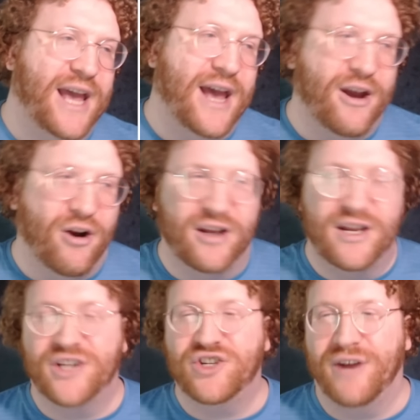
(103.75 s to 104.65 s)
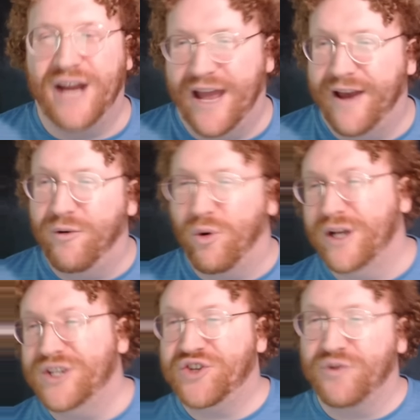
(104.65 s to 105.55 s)
AI architecture, and AI
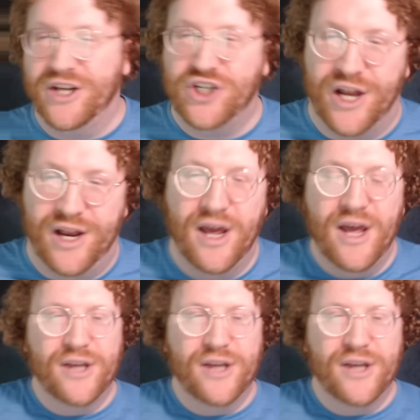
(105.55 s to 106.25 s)
orchestration.